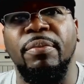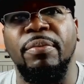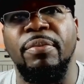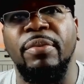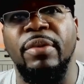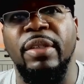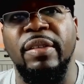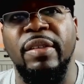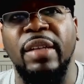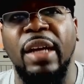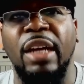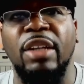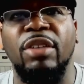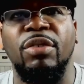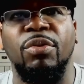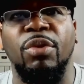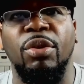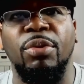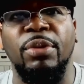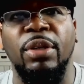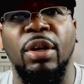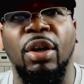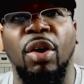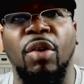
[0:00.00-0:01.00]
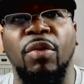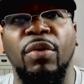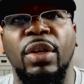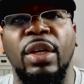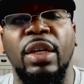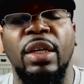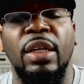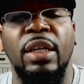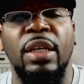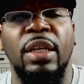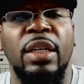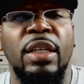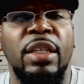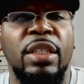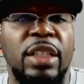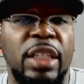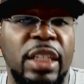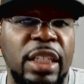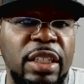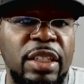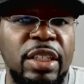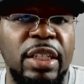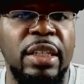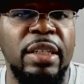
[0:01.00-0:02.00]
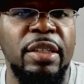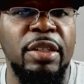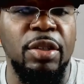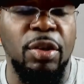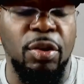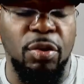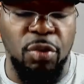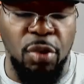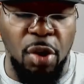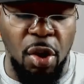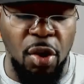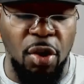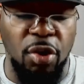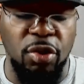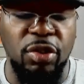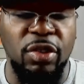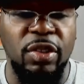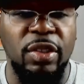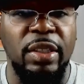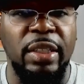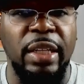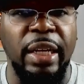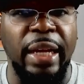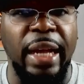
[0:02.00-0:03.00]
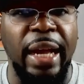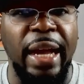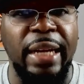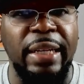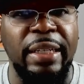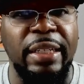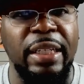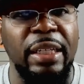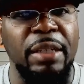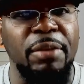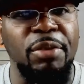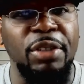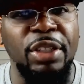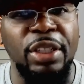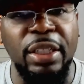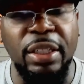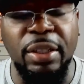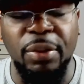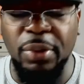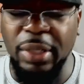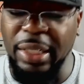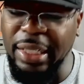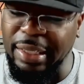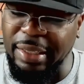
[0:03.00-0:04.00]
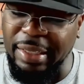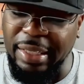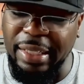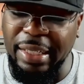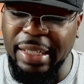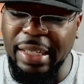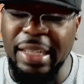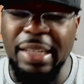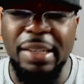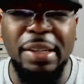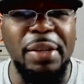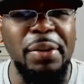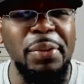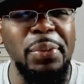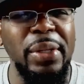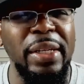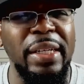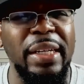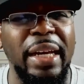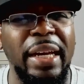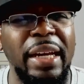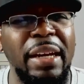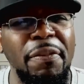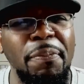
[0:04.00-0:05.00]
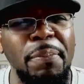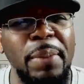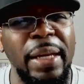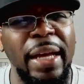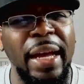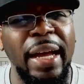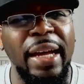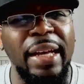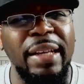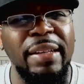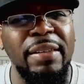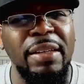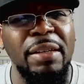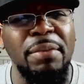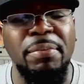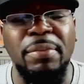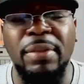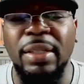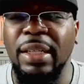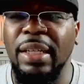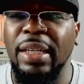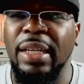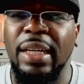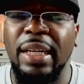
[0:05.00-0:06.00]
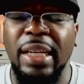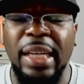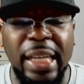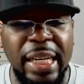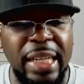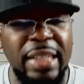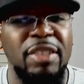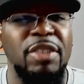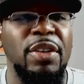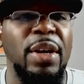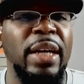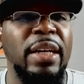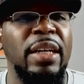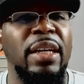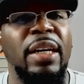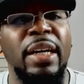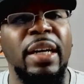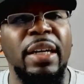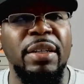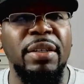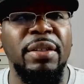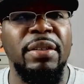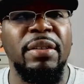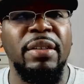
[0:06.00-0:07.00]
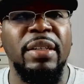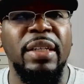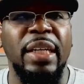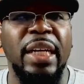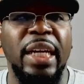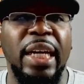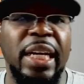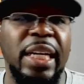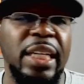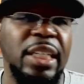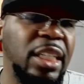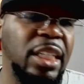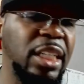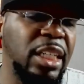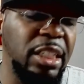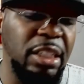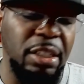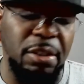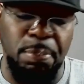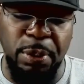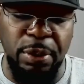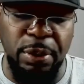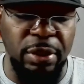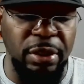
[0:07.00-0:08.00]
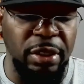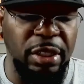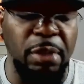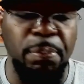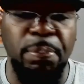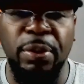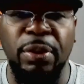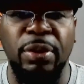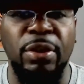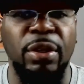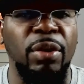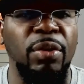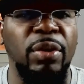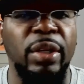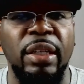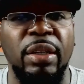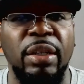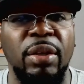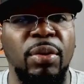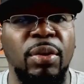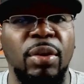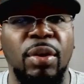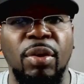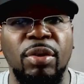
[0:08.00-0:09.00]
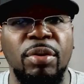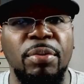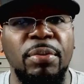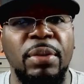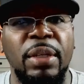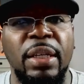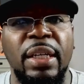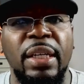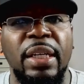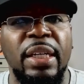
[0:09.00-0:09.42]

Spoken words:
Natasha Romanoff. She you know, Ross, the goddamn shit. What is he? What is he, FBI or something? He's trying to hunt her, and she pulled the okie doke on him.